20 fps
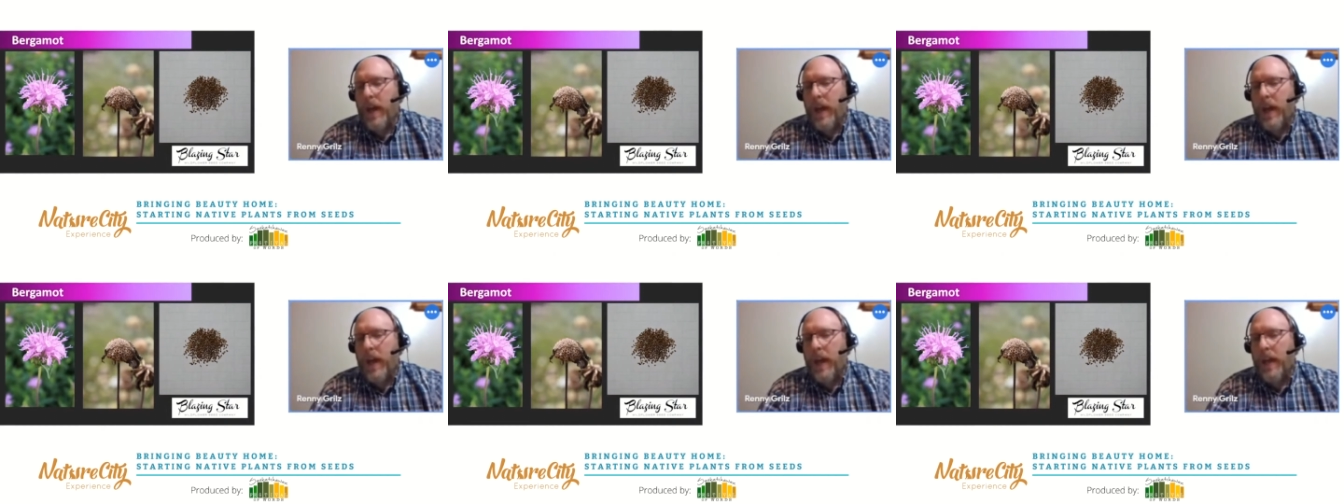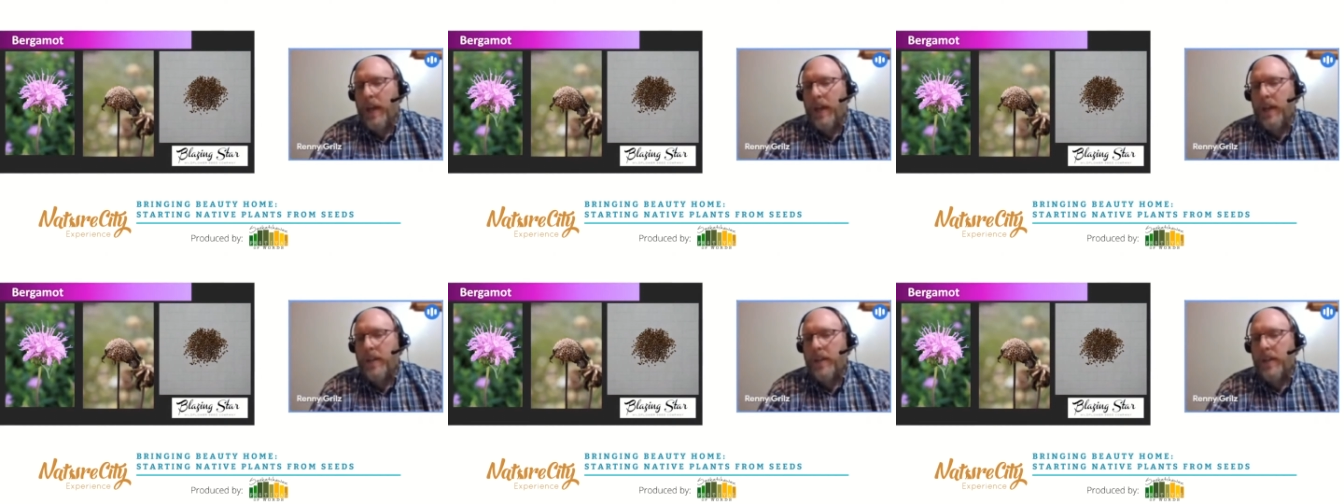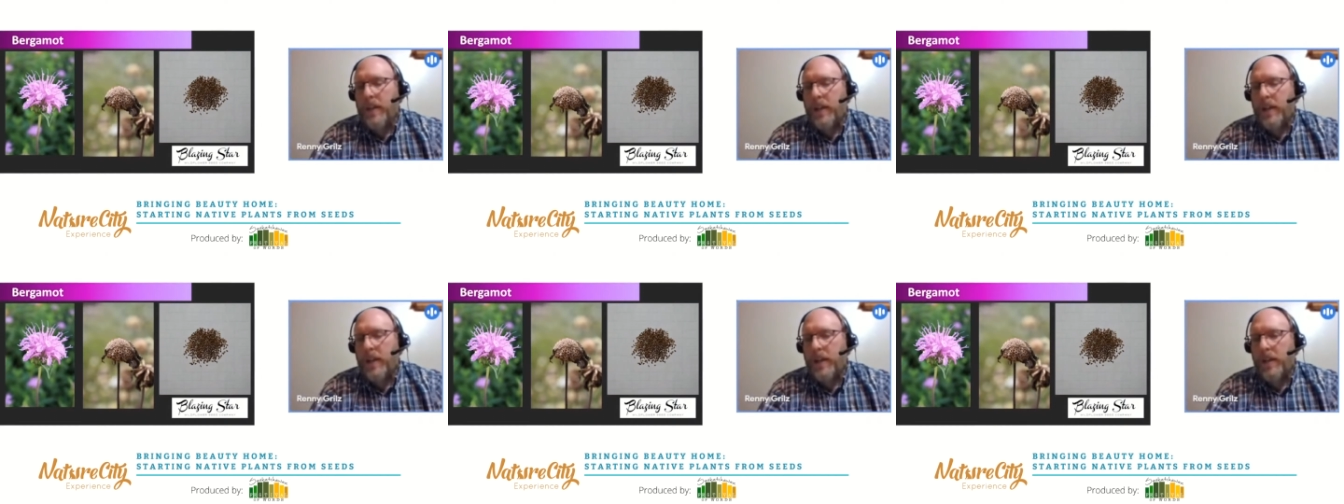and
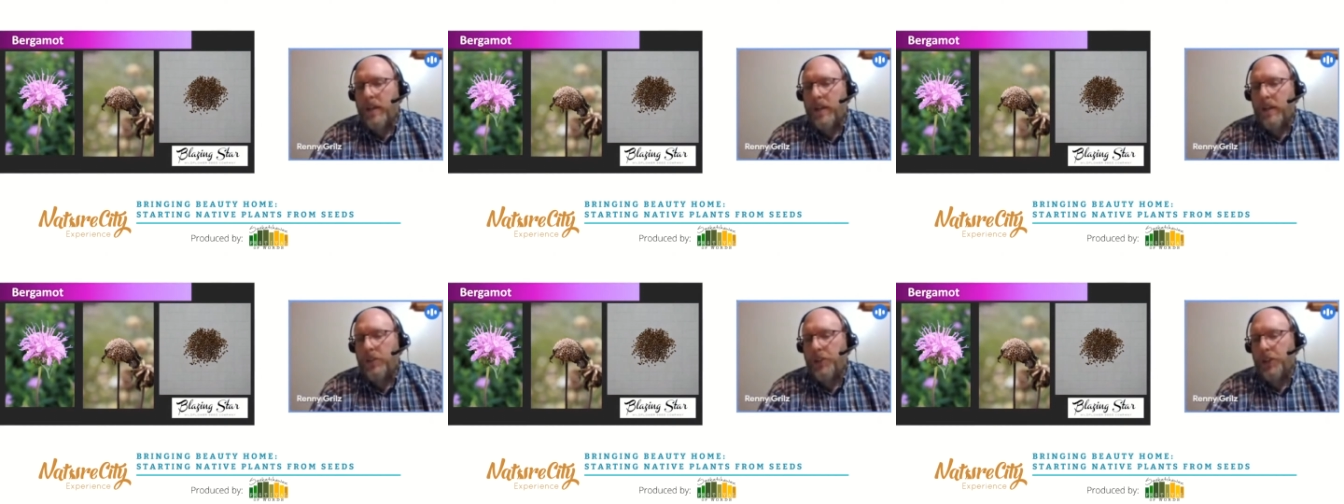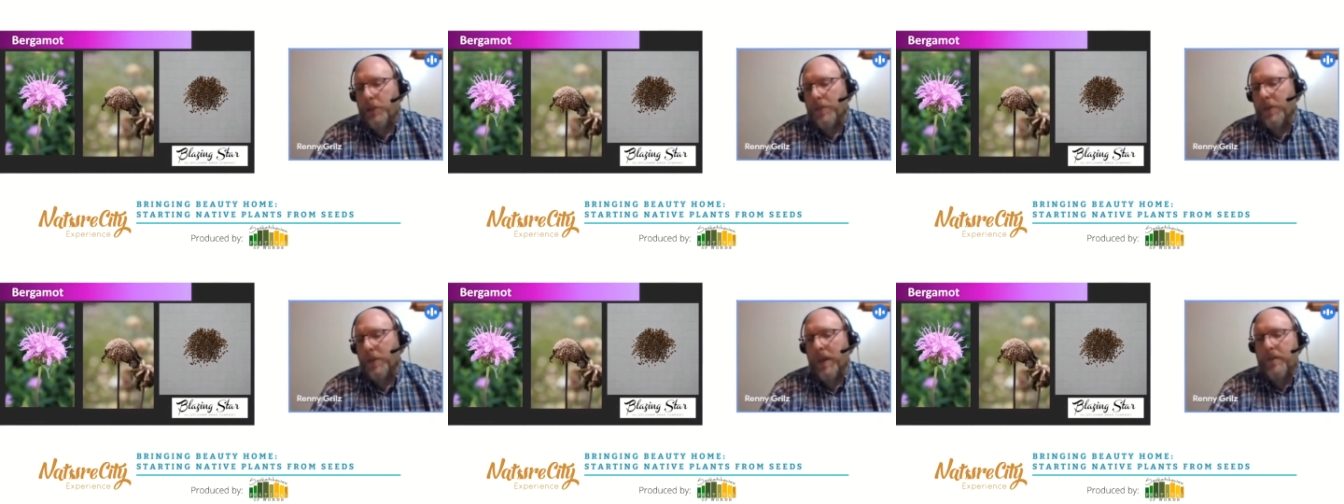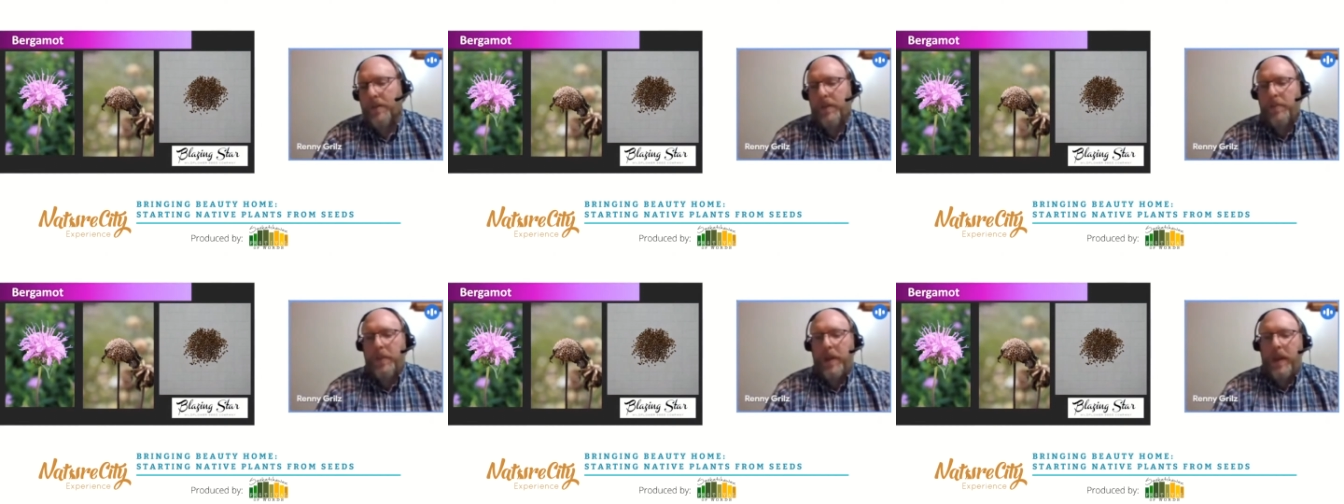they'll
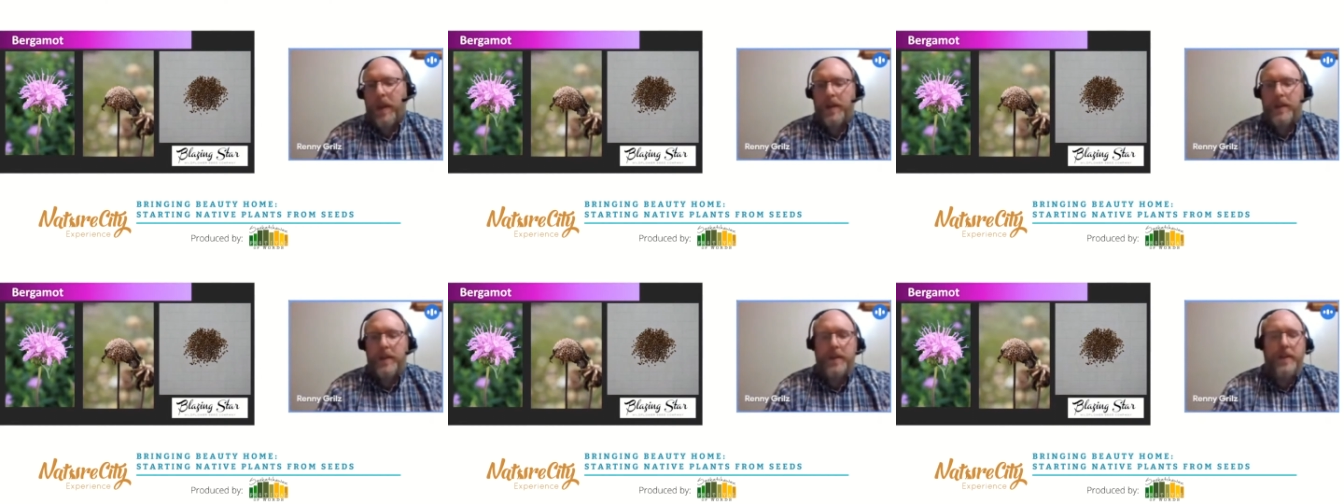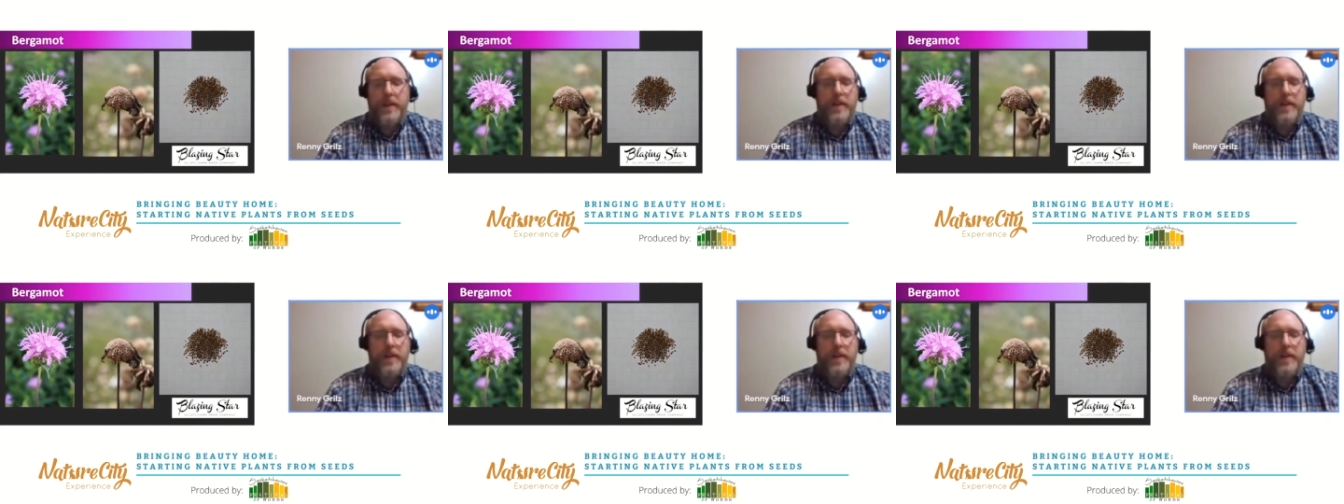germinate from that.